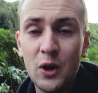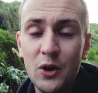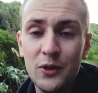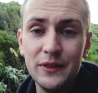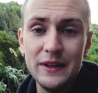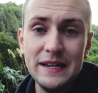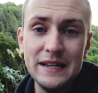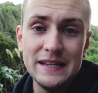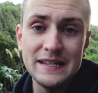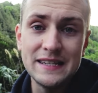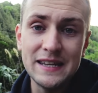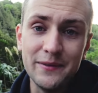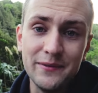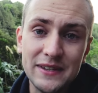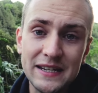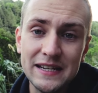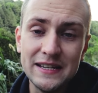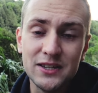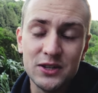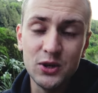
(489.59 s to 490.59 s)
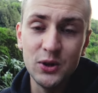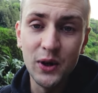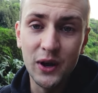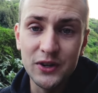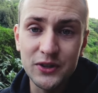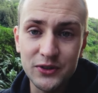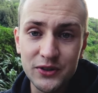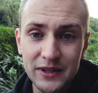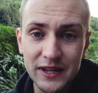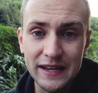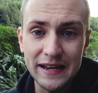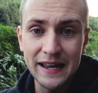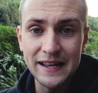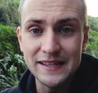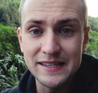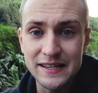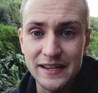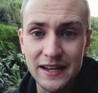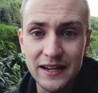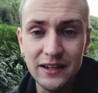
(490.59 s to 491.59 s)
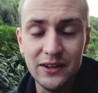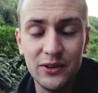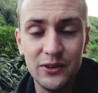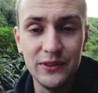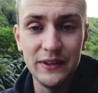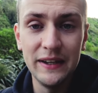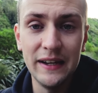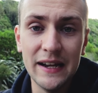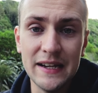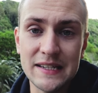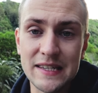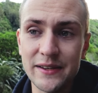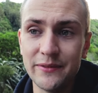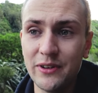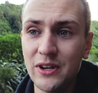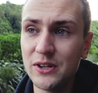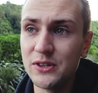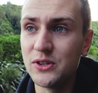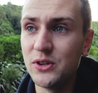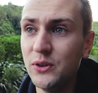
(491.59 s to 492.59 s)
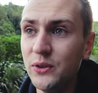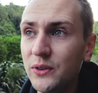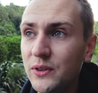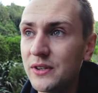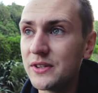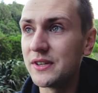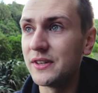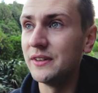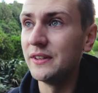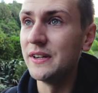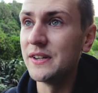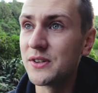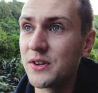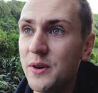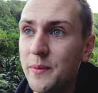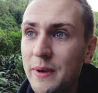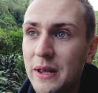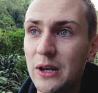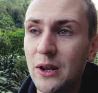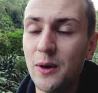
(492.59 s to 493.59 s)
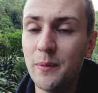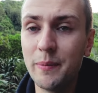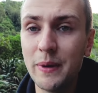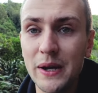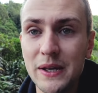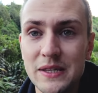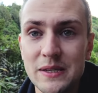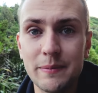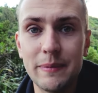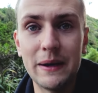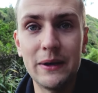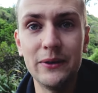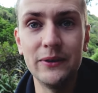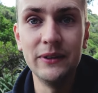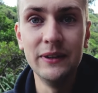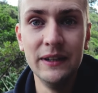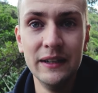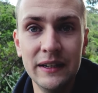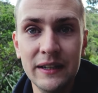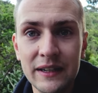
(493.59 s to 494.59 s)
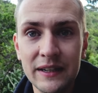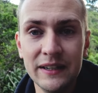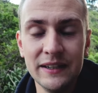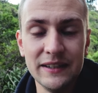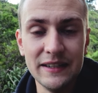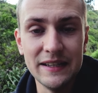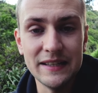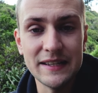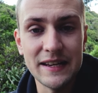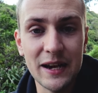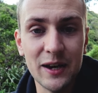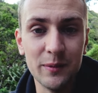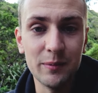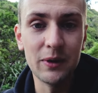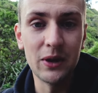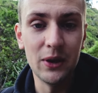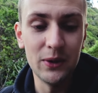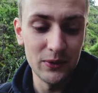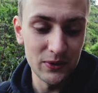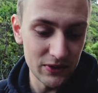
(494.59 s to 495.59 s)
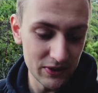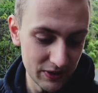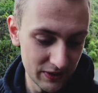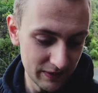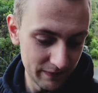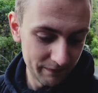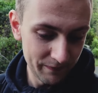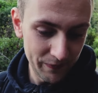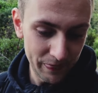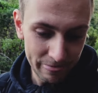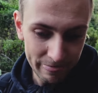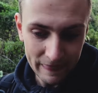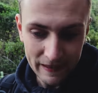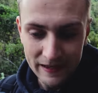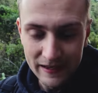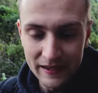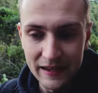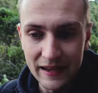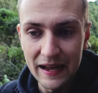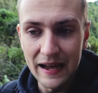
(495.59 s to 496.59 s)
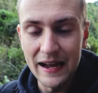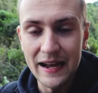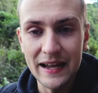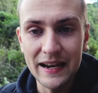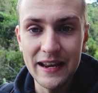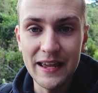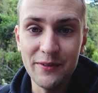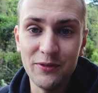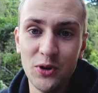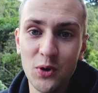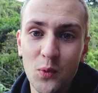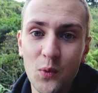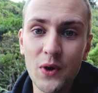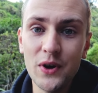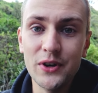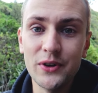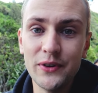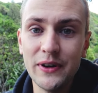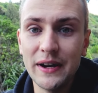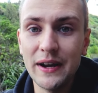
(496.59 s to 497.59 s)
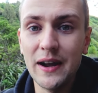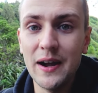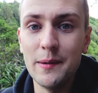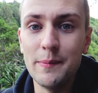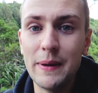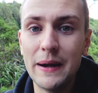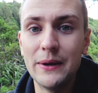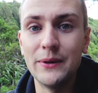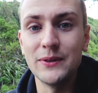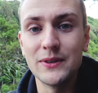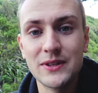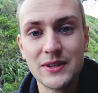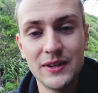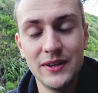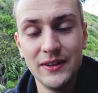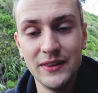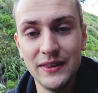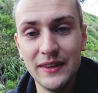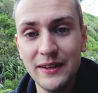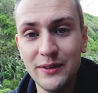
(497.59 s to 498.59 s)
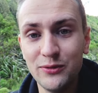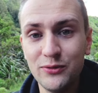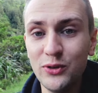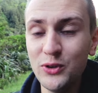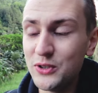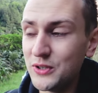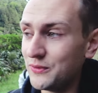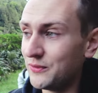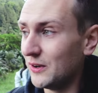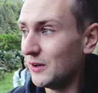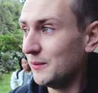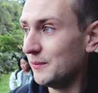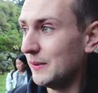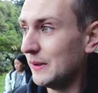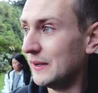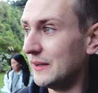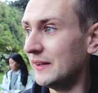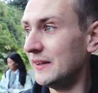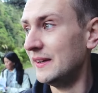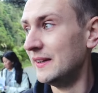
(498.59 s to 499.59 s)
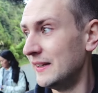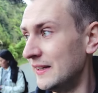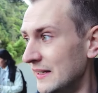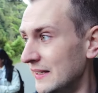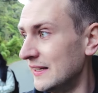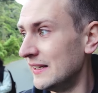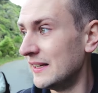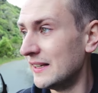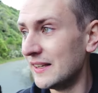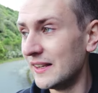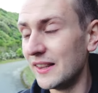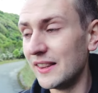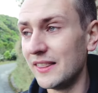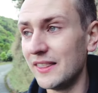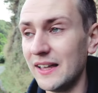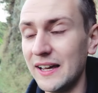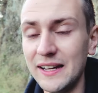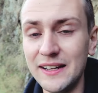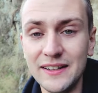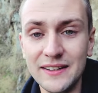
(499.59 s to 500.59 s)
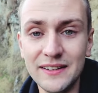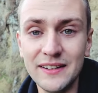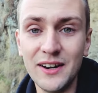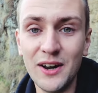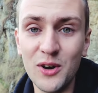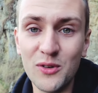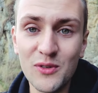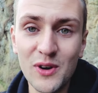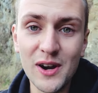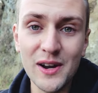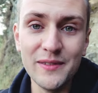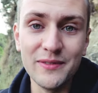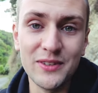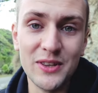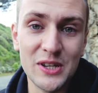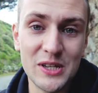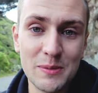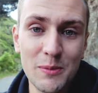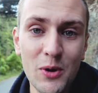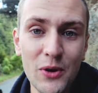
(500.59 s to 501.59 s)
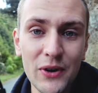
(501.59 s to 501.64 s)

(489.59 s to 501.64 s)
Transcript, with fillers: on the 70 to 200 again today on the A7R2 because I think there's gonna be a lot of birds about. need to get up close. And if you're wondering about the Fujifilm, that arrived this